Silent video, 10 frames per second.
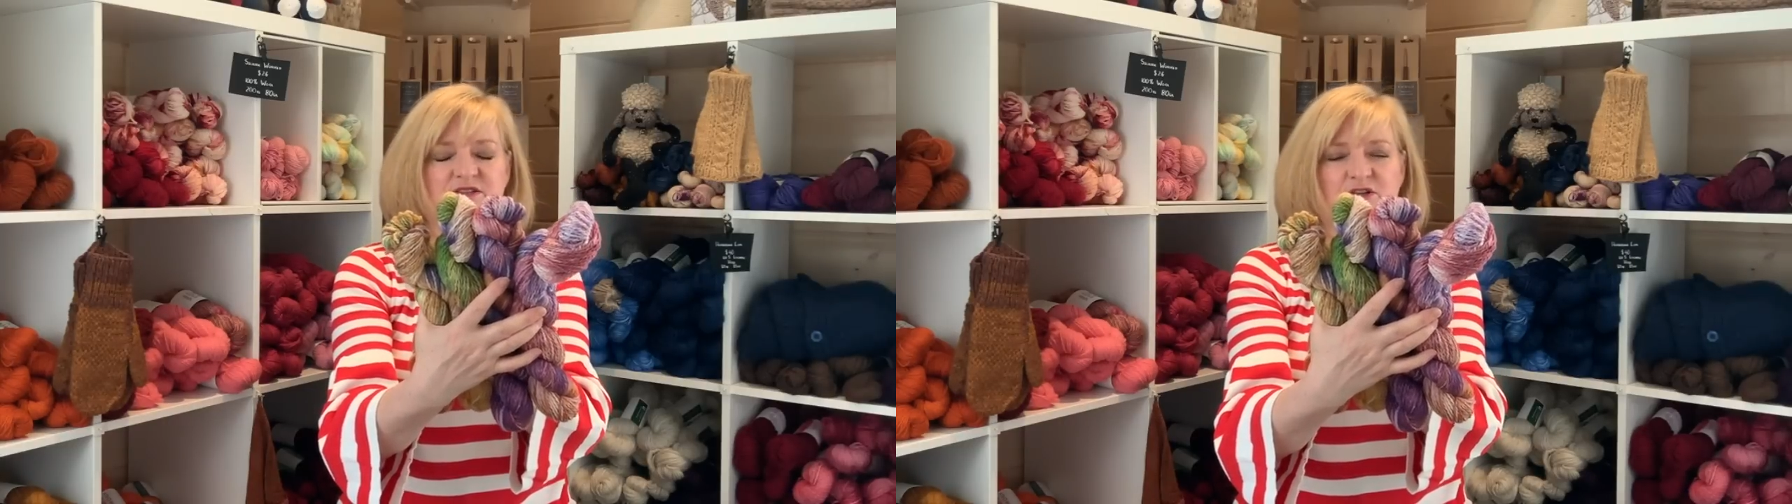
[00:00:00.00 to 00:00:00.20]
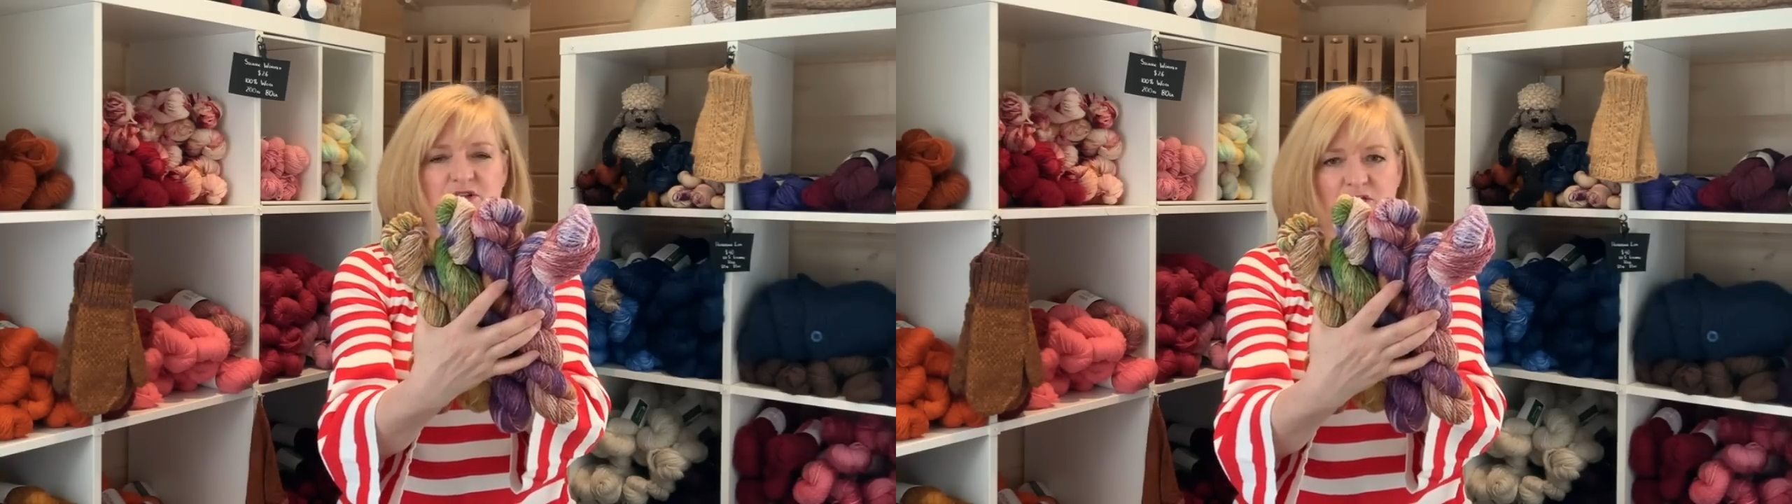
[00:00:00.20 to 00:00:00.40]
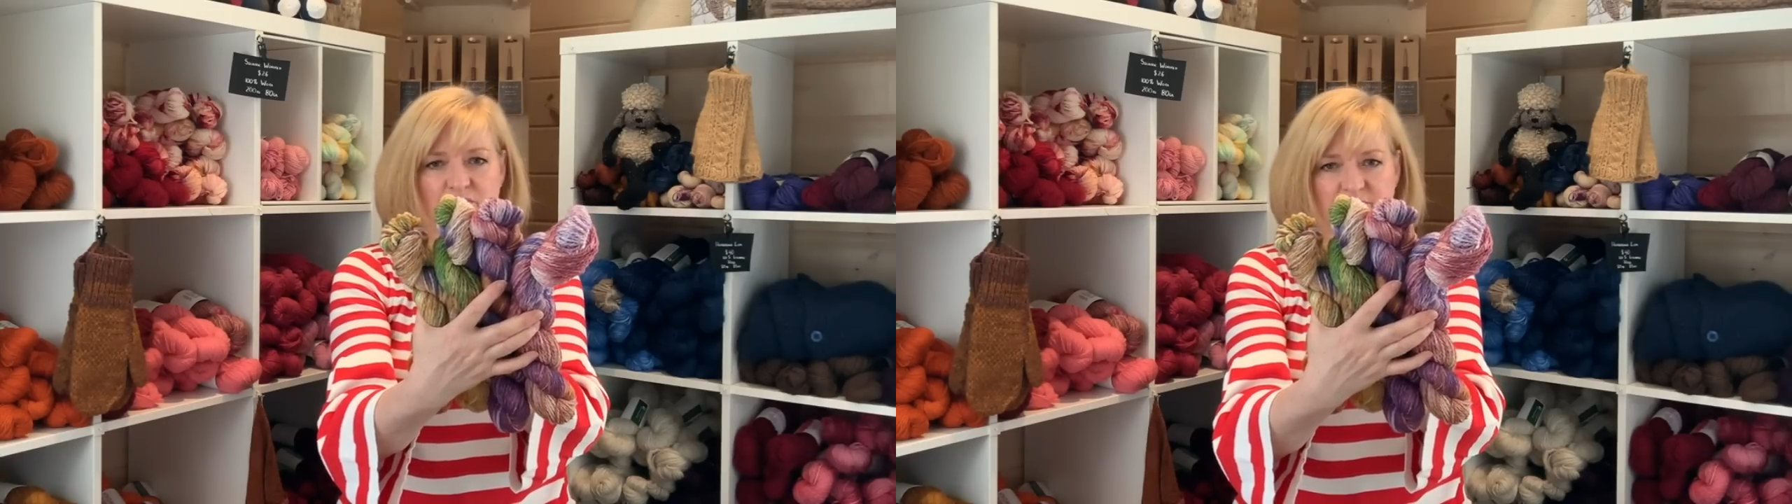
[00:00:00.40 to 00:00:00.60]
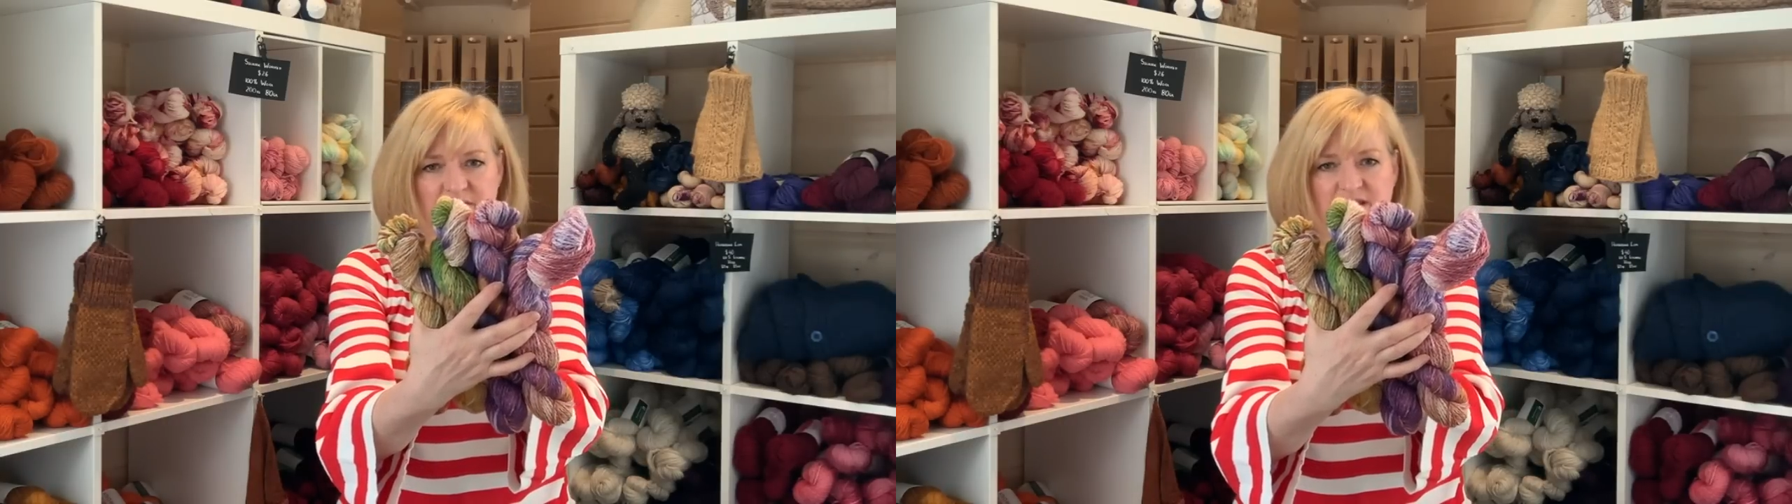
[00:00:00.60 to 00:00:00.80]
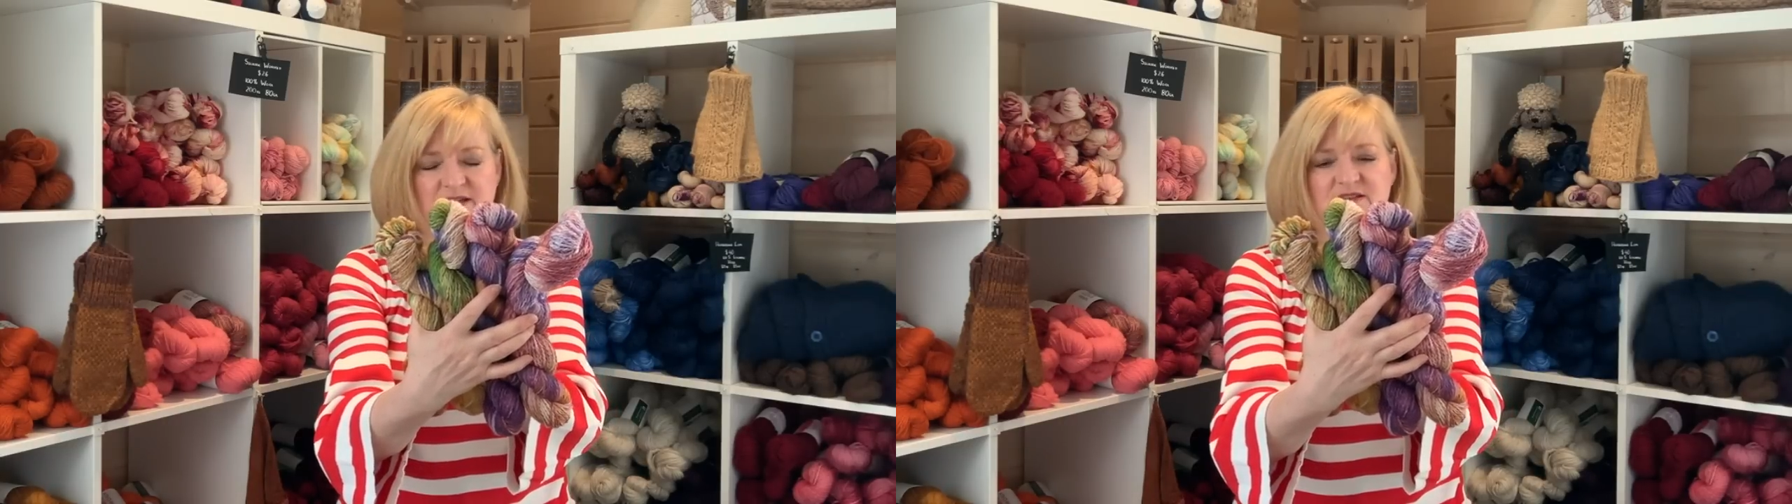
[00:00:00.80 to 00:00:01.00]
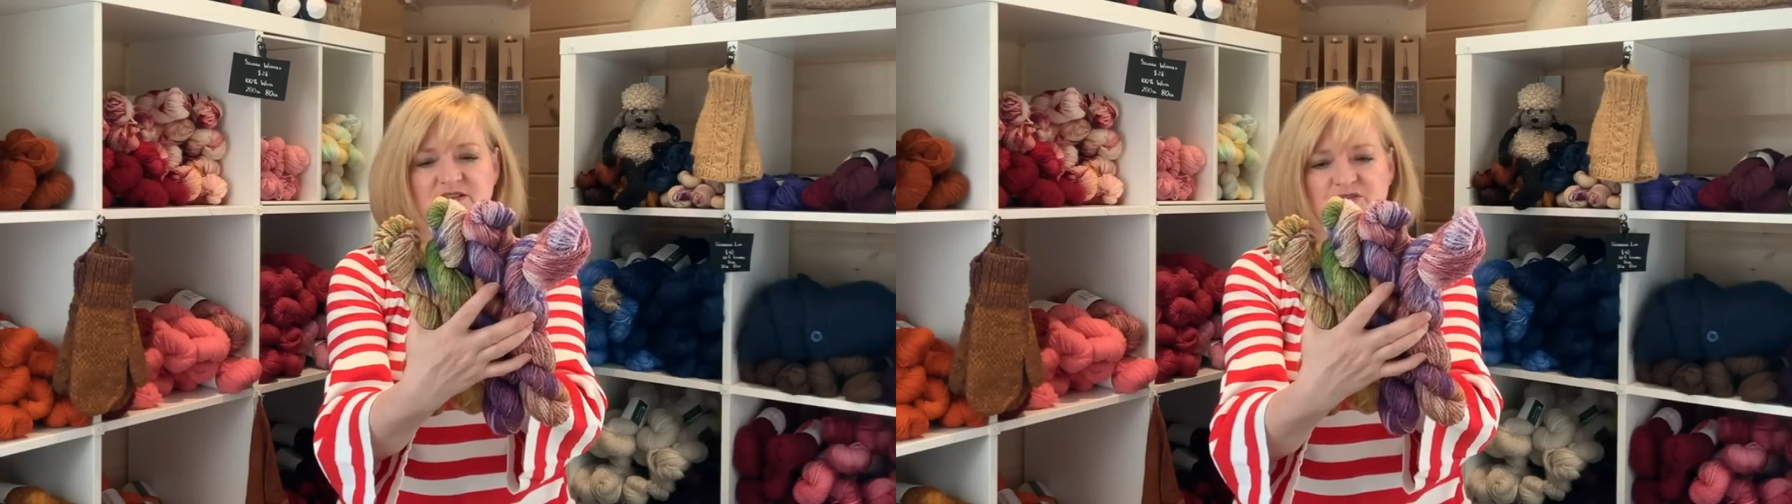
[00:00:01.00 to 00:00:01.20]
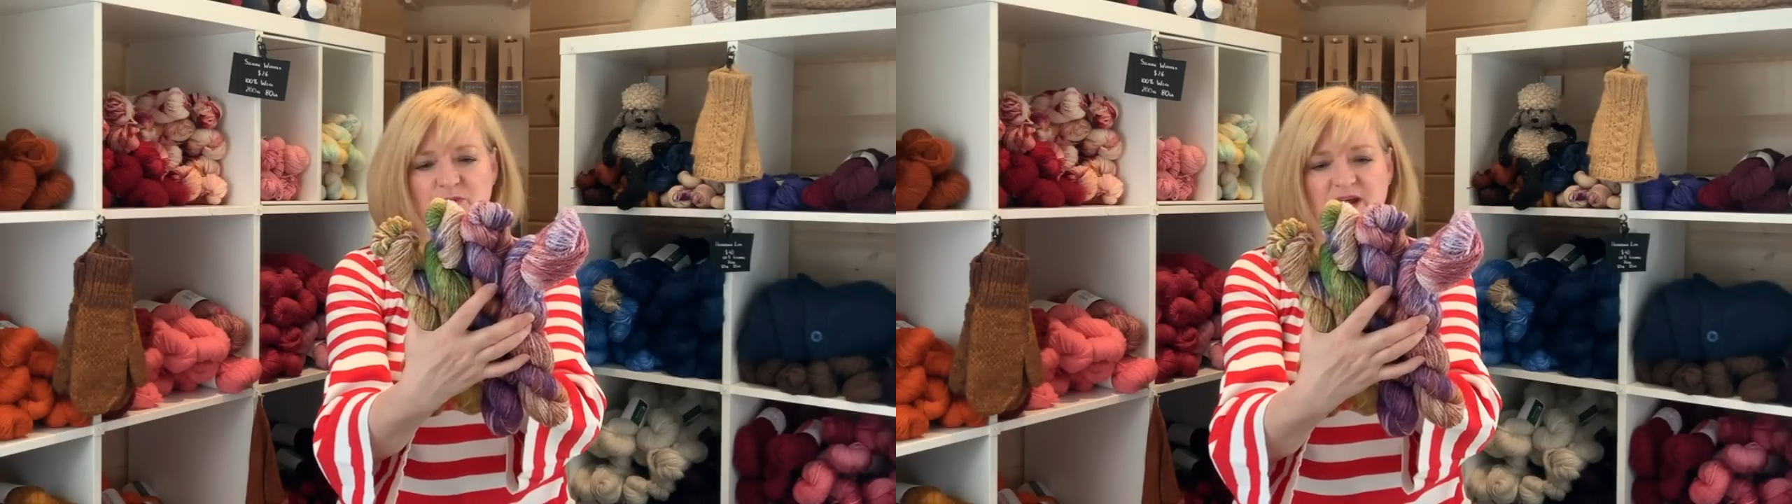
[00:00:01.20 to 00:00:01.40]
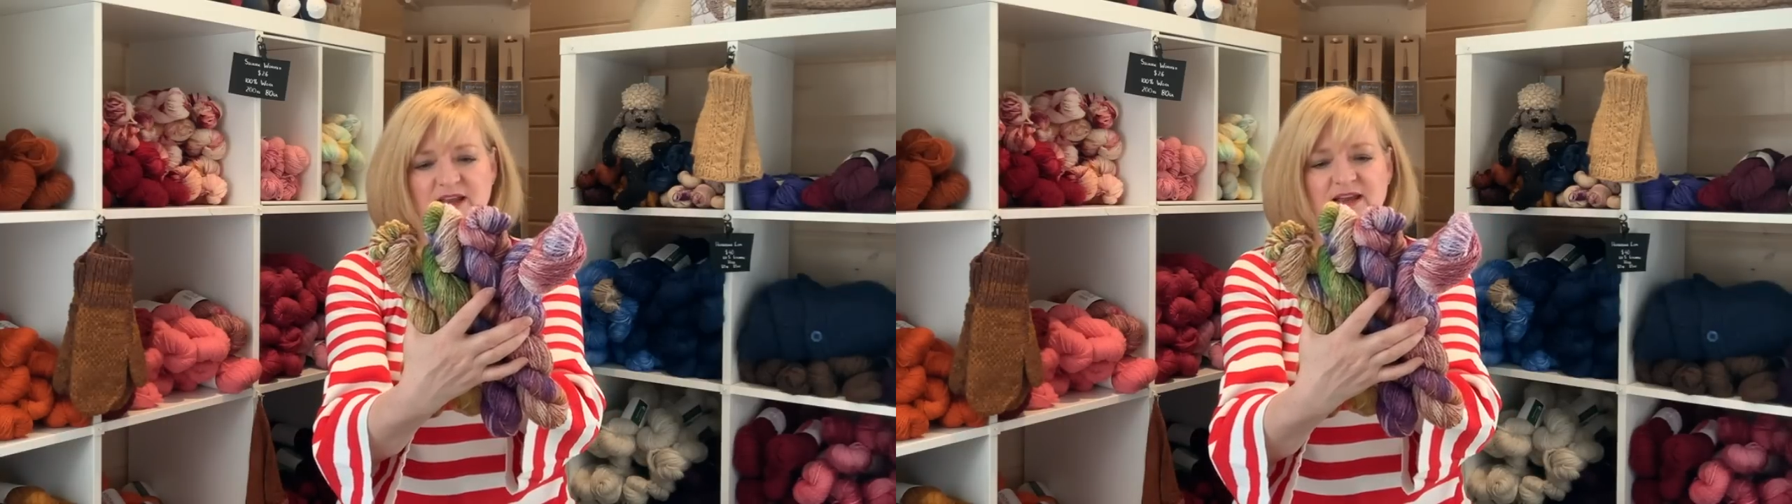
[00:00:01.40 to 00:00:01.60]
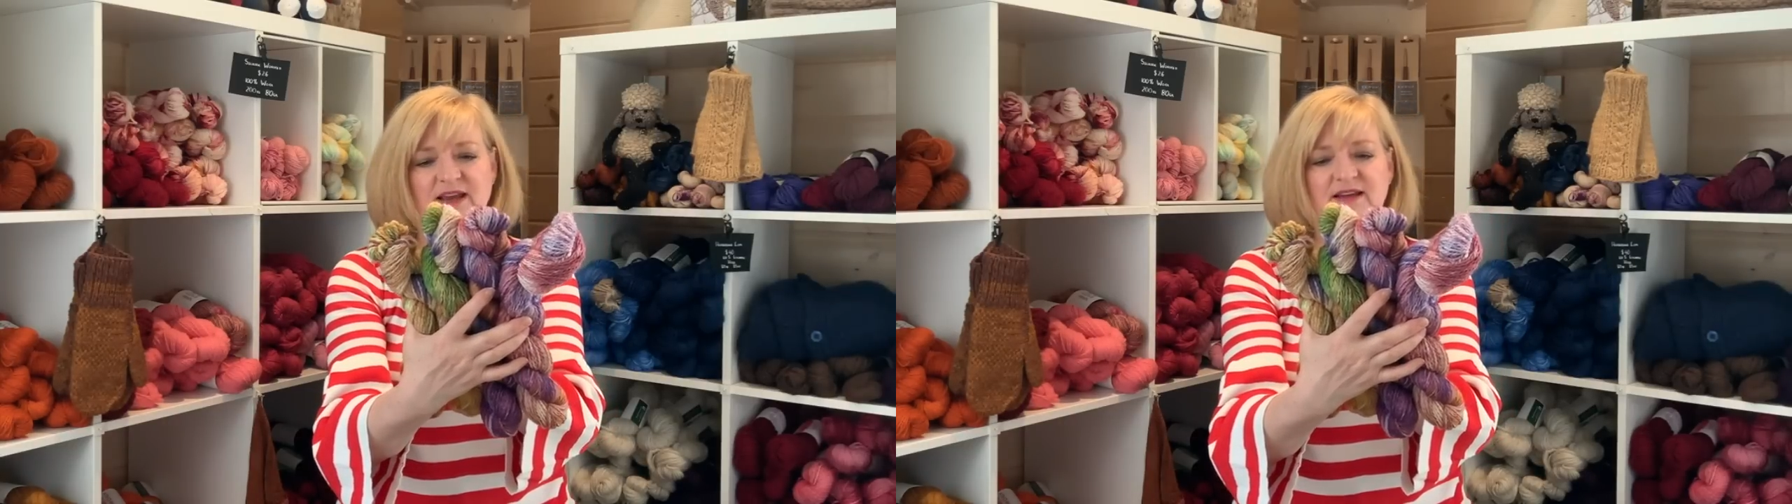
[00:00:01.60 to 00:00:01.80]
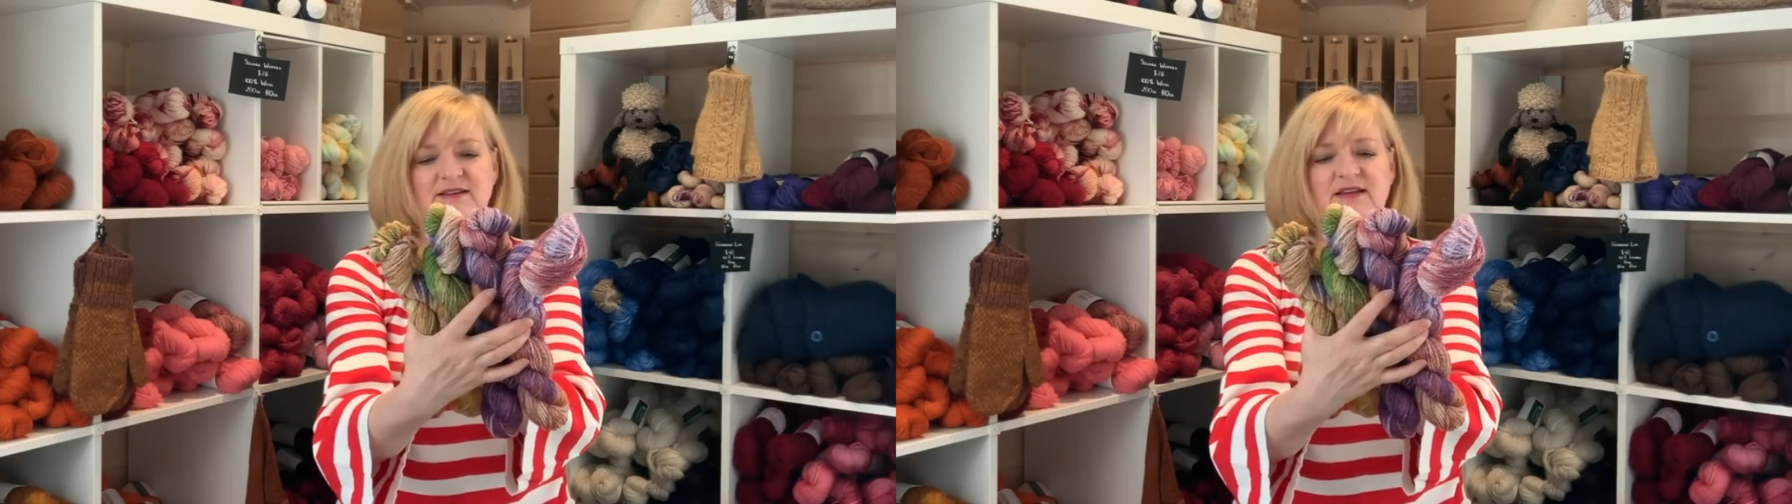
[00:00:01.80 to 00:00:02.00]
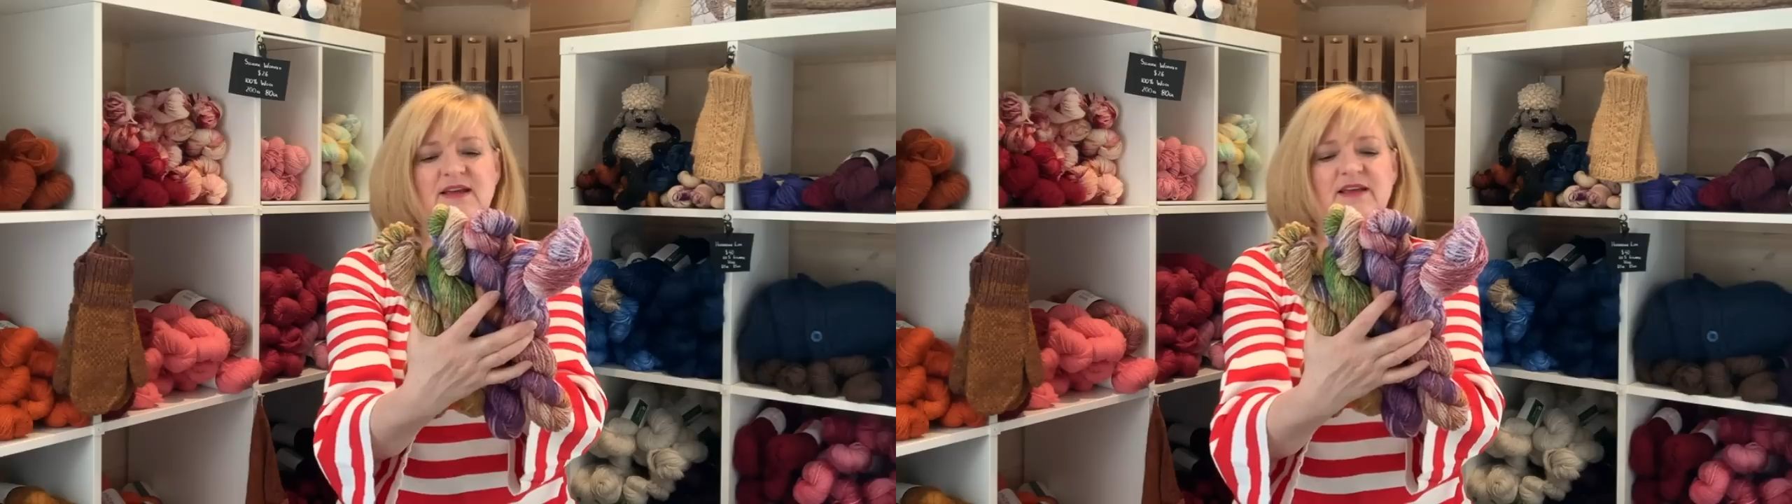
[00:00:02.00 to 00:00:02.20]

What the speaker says: to gloaming to twilight,